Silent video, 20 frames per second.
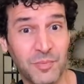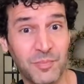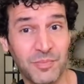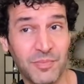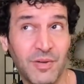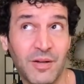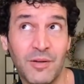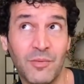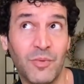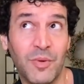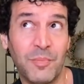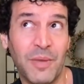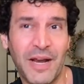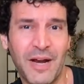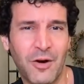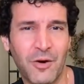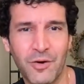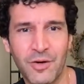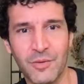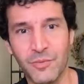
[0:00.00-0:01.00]

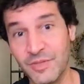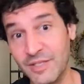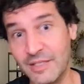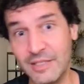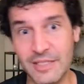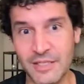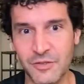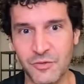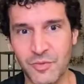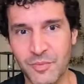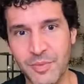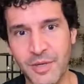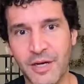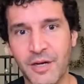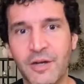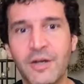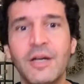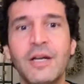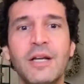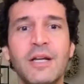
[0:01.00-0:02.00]
repair, or it was in
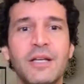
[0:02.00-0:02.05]
disrepair.